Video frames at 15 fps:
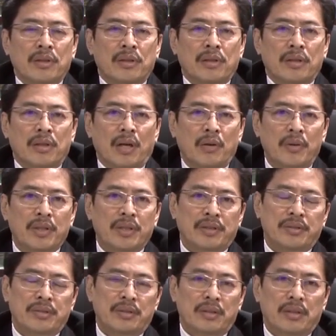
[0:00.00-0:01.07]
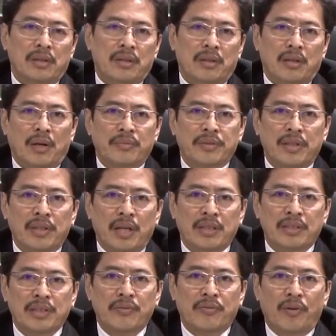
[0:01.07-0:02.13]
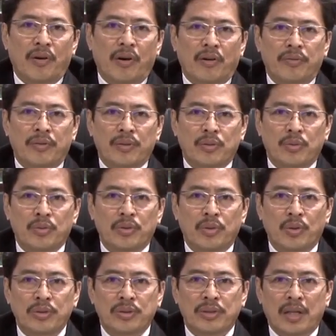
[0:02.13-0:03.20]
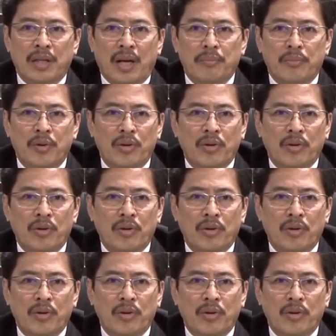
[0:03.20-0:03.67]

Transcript: Nowadays, corruption has evolved to those that are more